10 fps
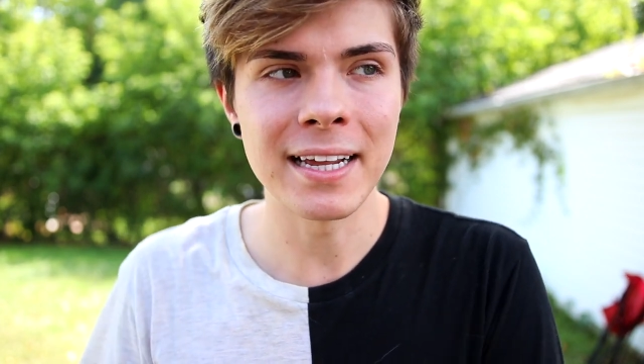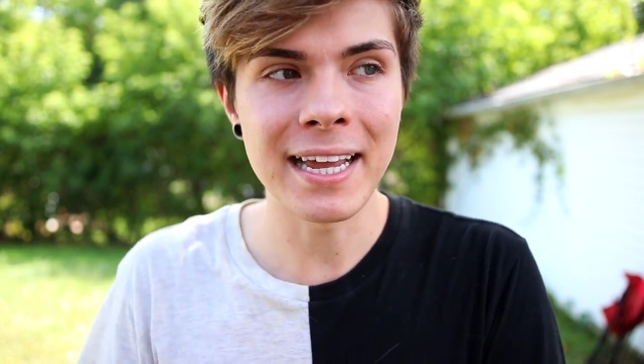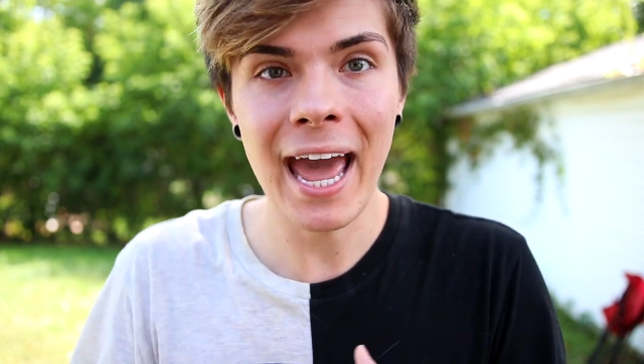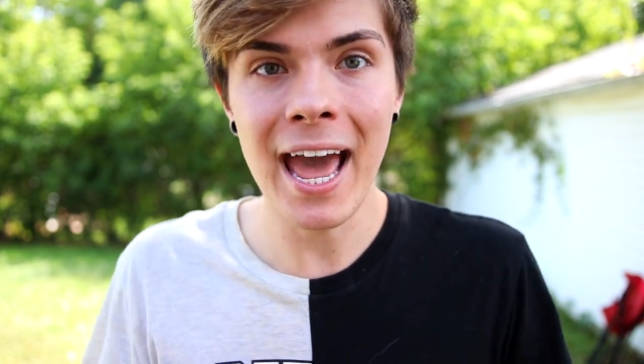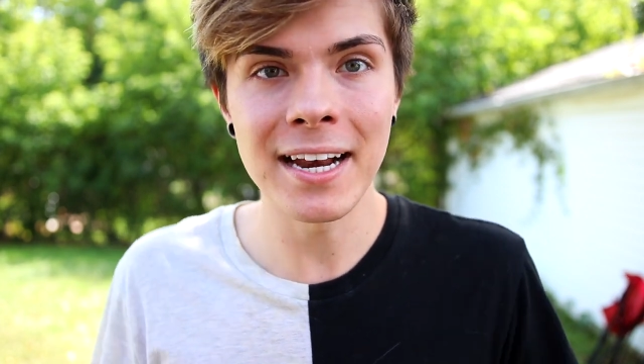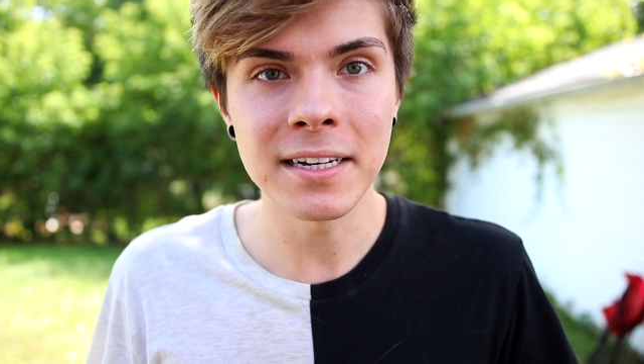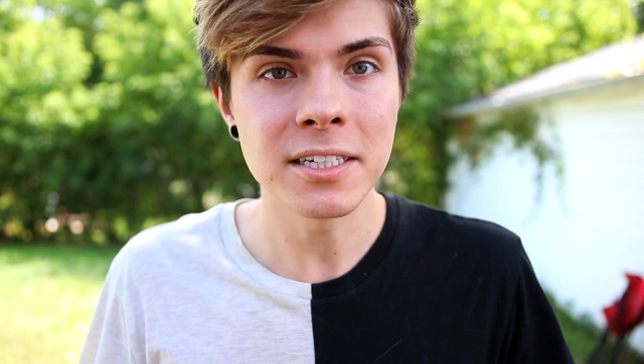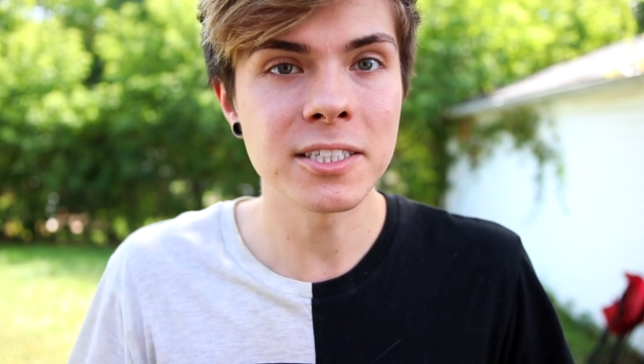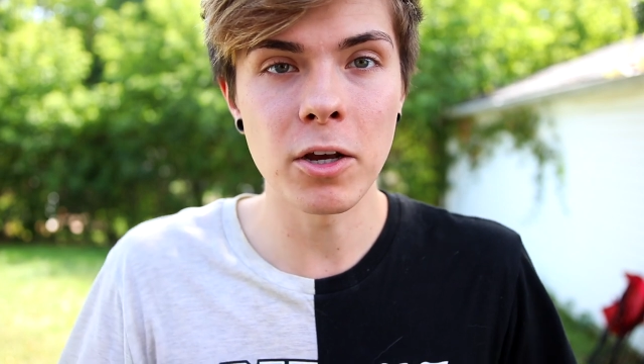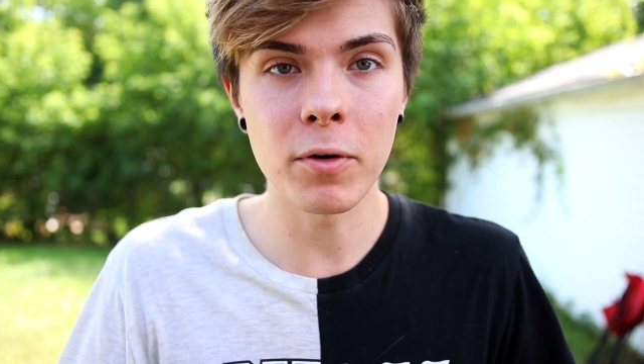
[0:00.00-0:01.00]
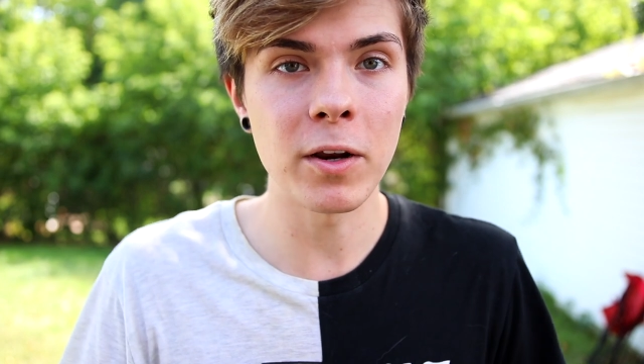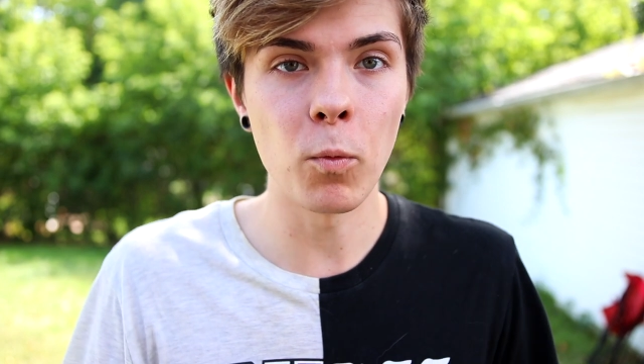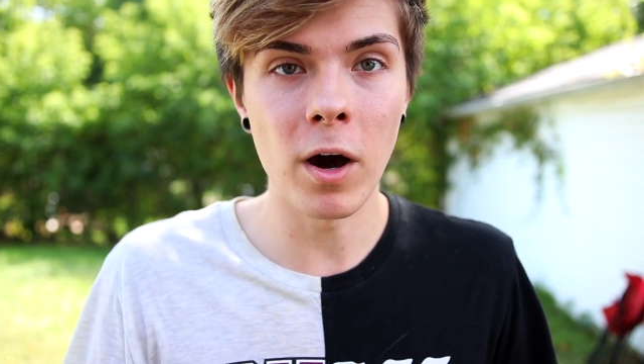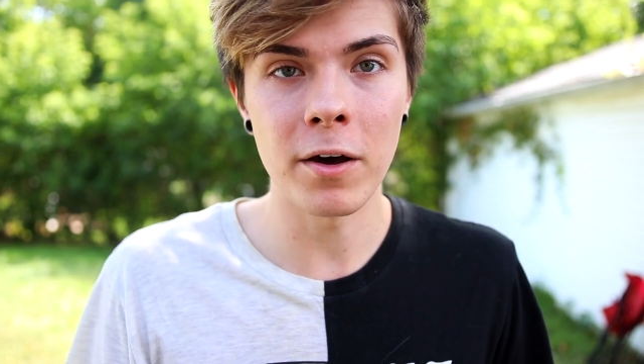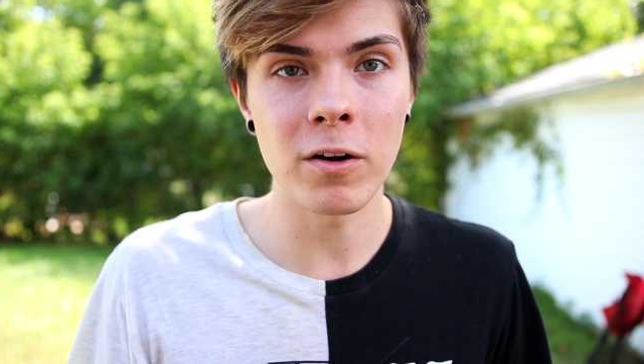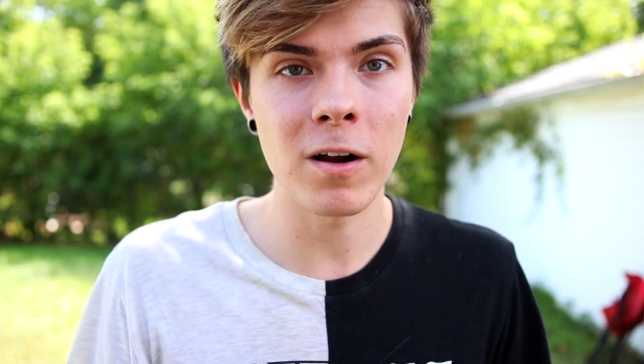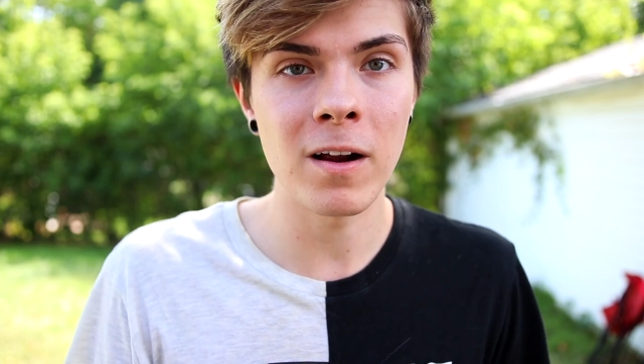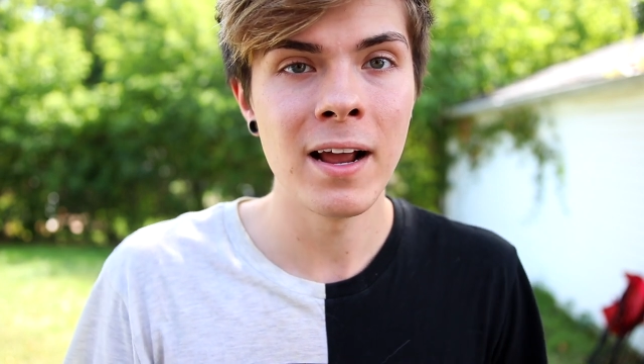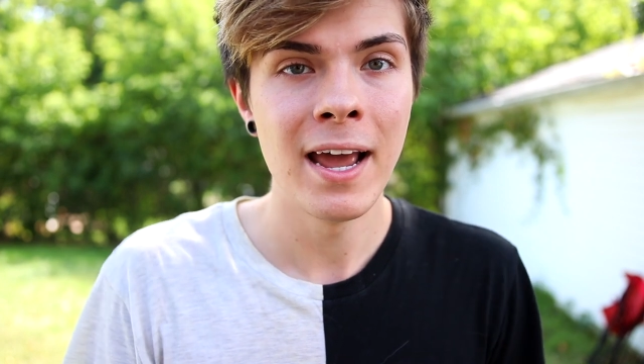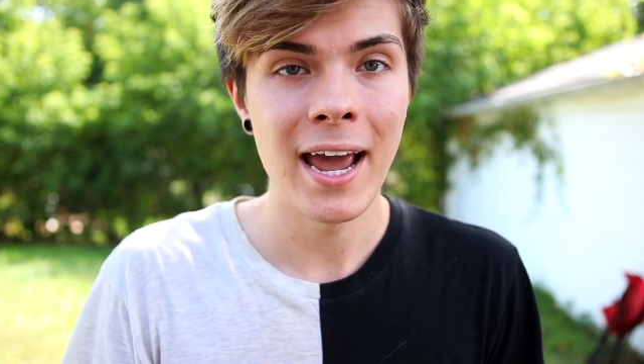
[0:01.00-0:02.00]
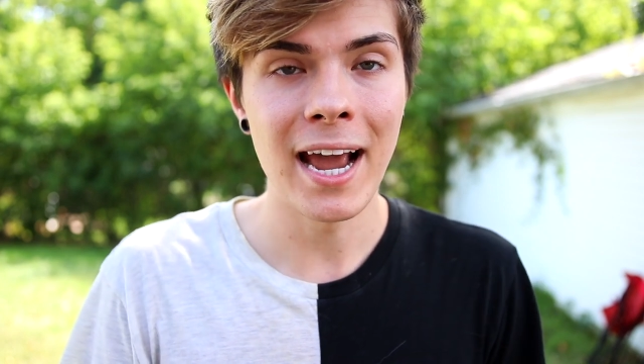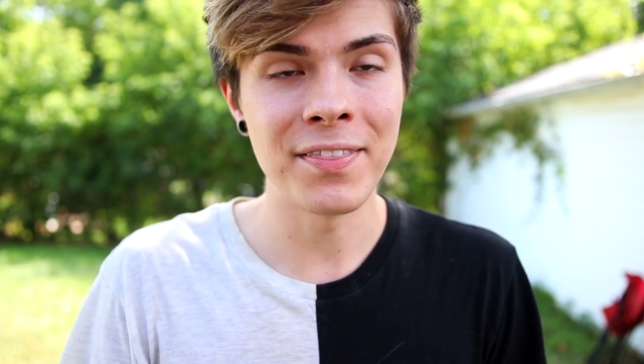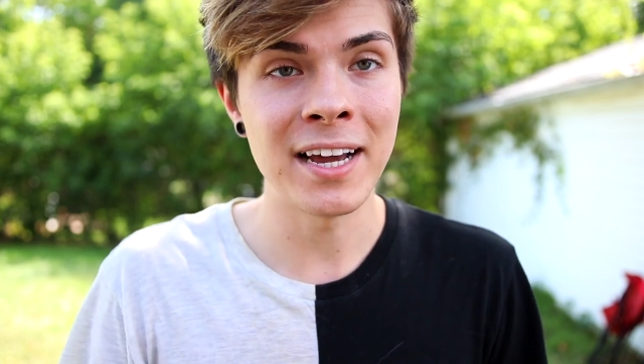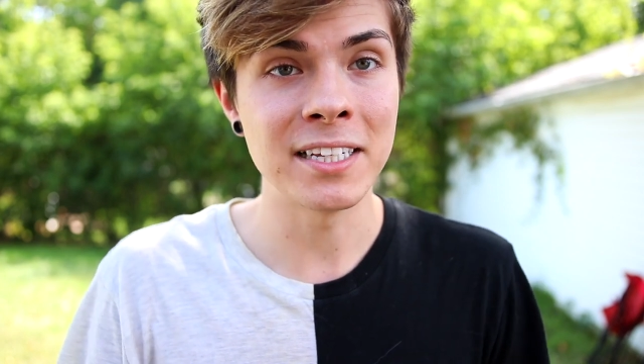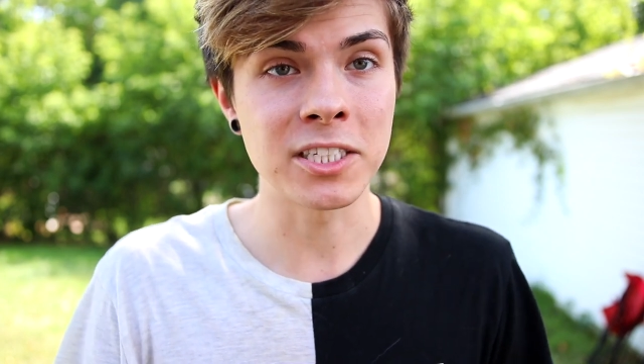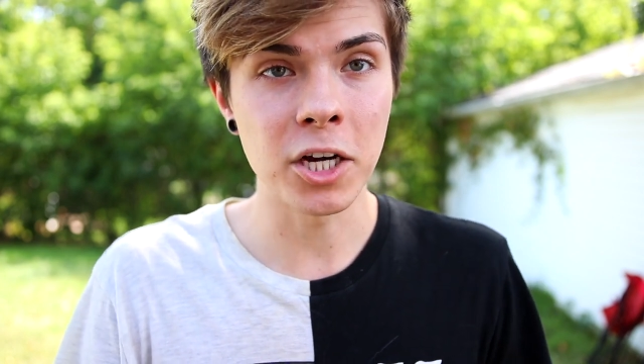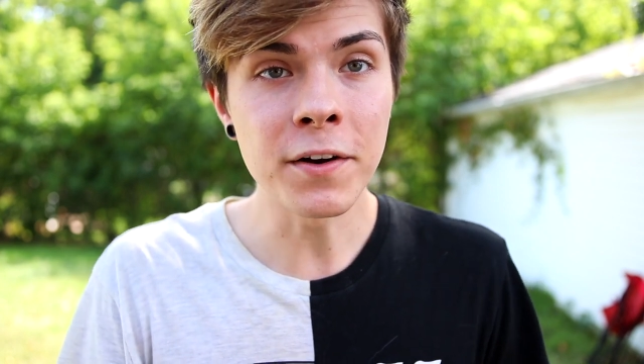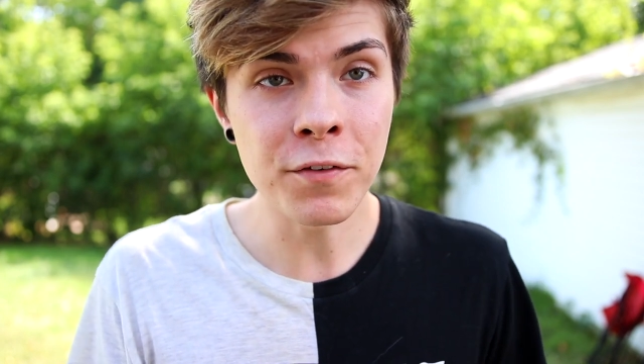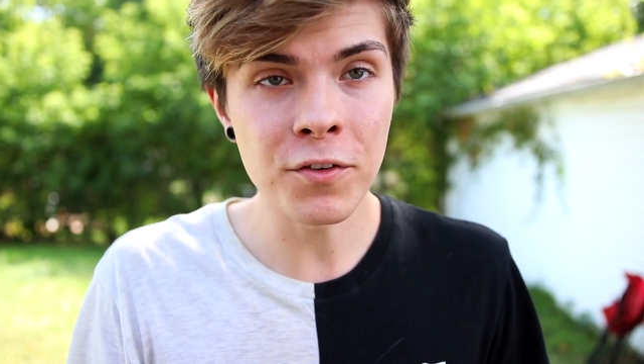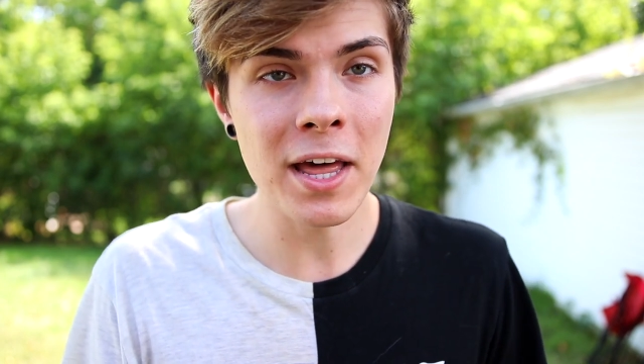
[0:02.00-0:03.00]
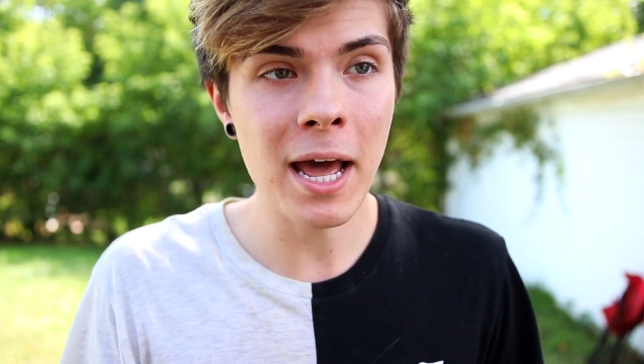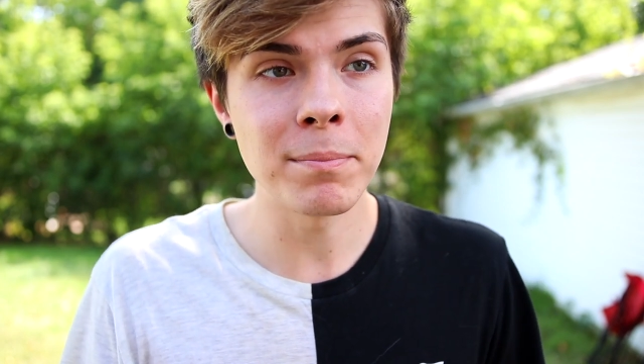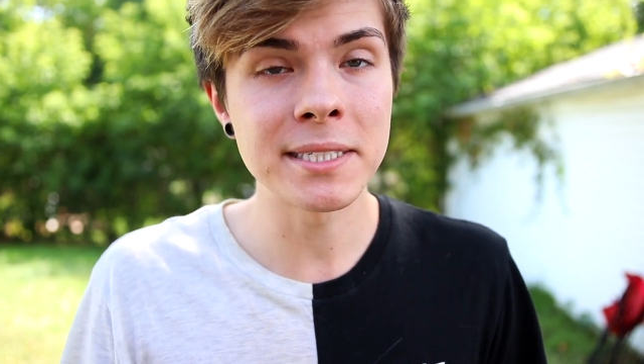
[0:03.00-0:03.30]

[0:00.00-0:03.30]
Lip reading: can soak in water and that it's good for them.